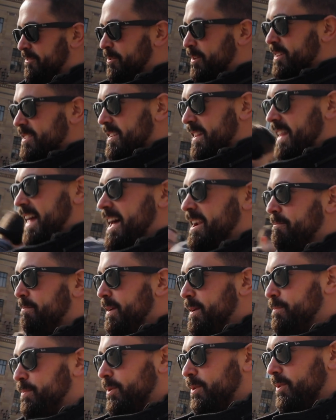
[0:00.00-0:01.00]
whereas a lot of
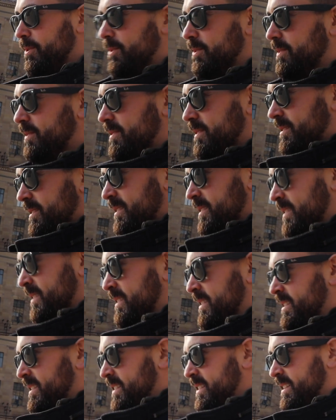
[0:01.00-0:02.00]
people,
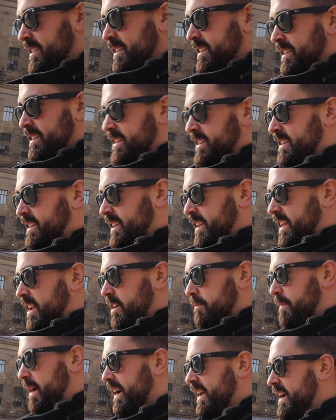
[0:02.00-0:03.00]
you
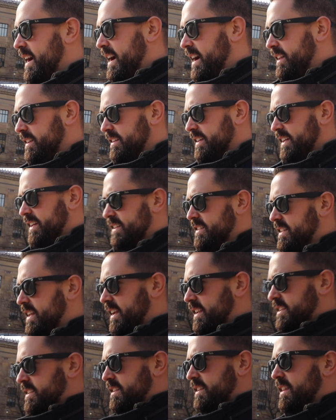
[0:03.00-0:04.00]
know, my colleagues,
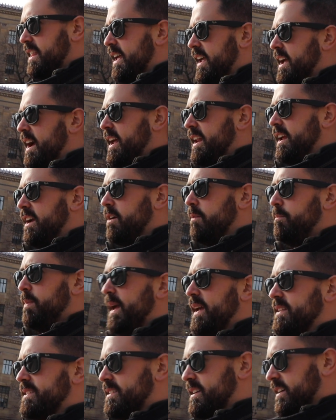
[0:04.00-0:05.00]
they kind of go
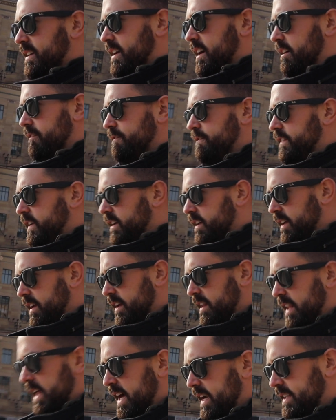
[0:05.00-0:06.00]
based on gut
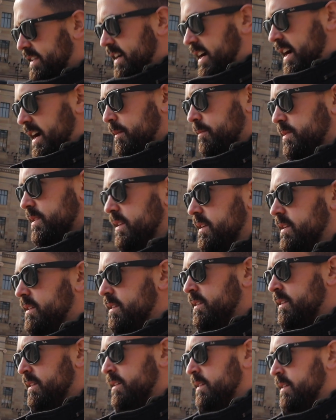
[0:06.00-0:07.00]
feeling a lot of times, and
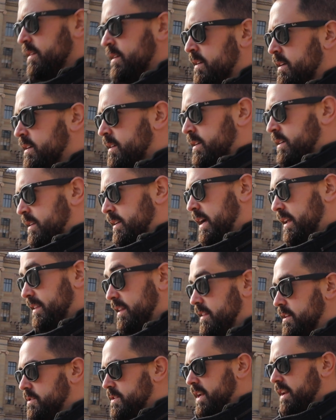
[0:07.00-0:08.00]
not
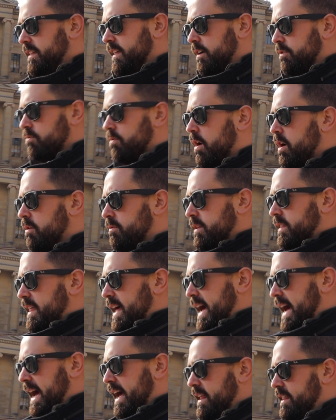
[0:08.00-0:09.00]
that there's anything wrong with
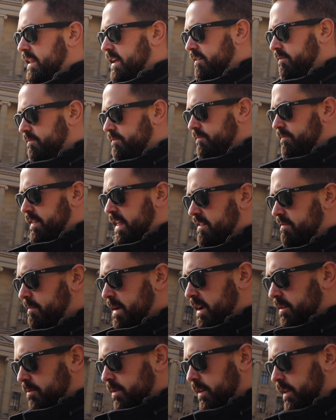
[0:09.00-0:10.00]
that. They've
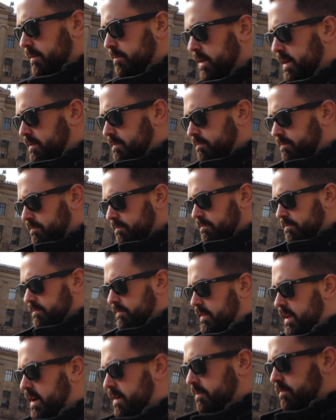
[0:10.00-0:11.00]
made really big,
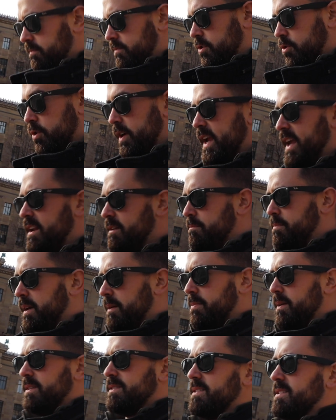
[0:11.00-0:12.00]
you know, created
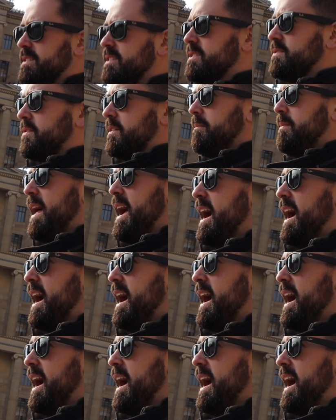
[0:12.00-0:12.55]
big businesses from